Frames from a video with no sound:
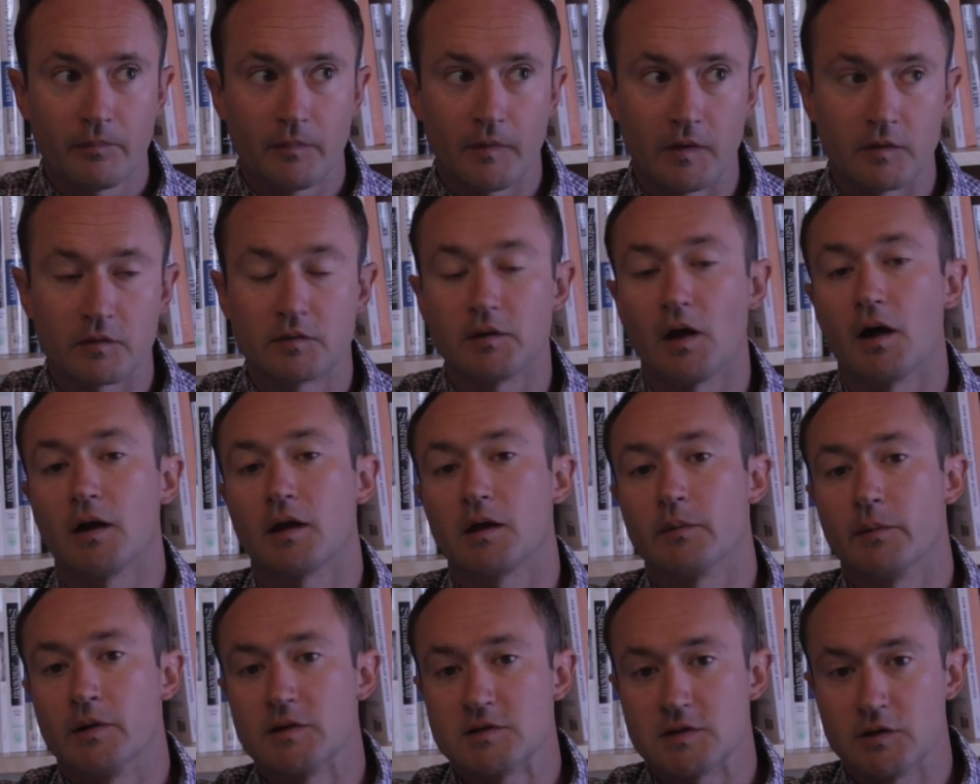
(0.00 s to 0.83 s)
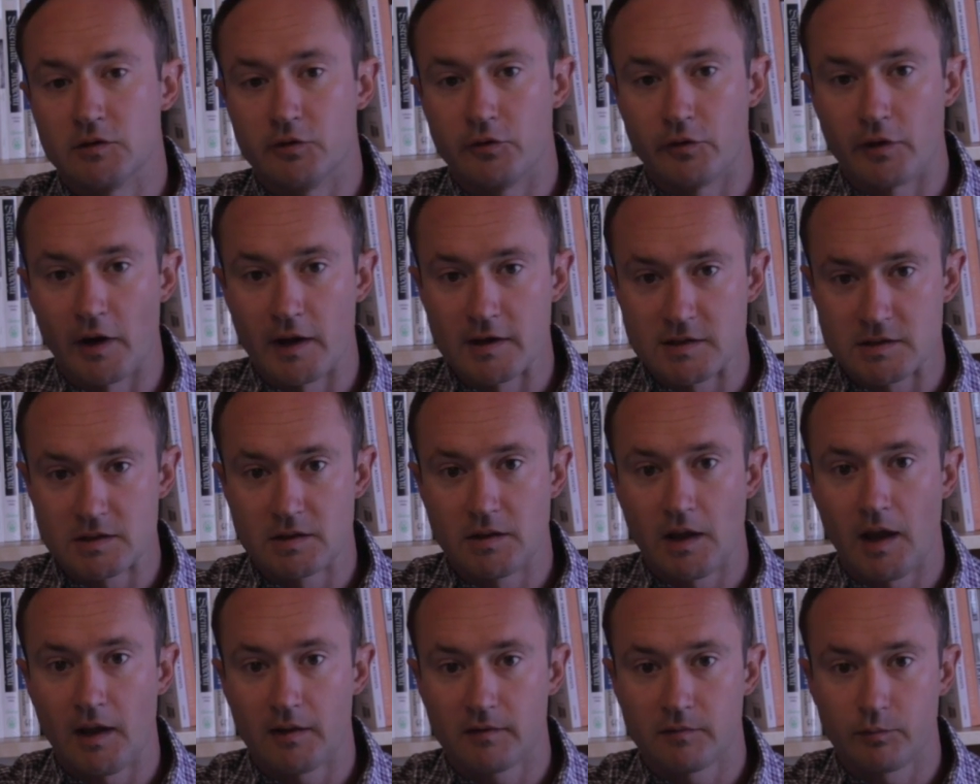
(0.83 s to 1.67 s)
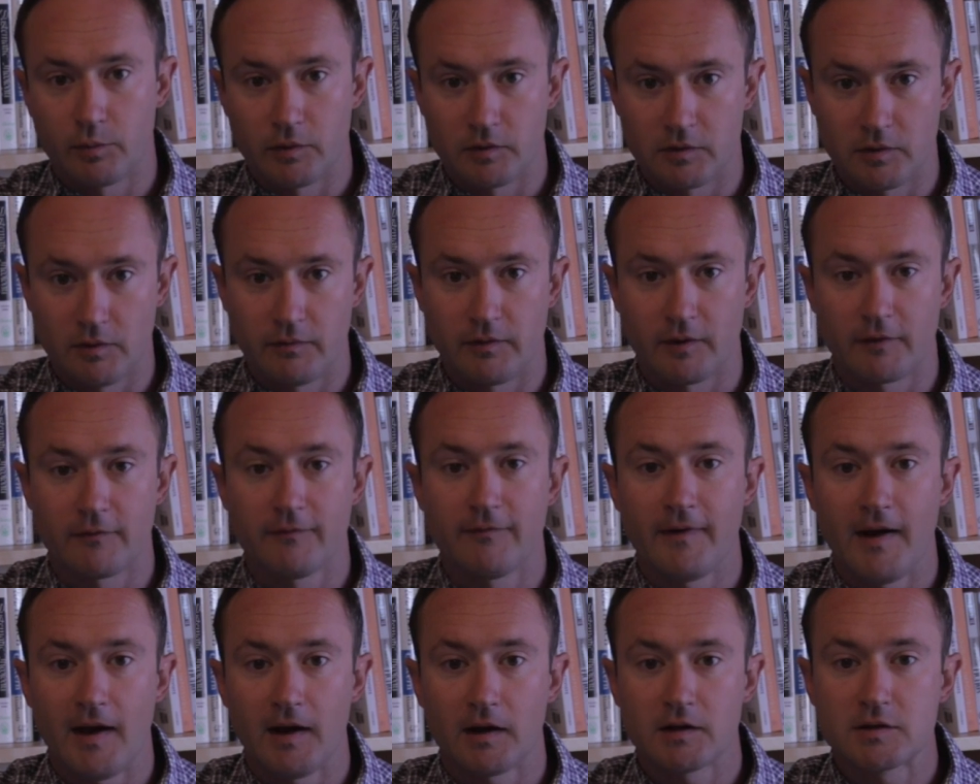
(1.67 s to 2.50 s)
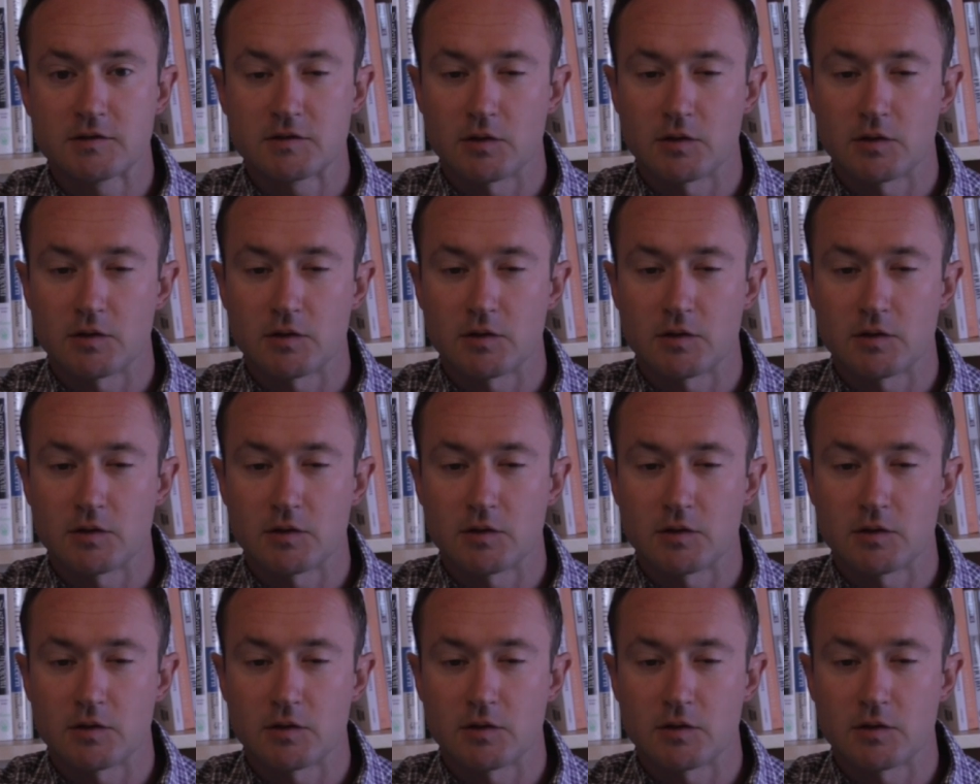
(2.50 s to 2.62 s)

these documents address that specific fact.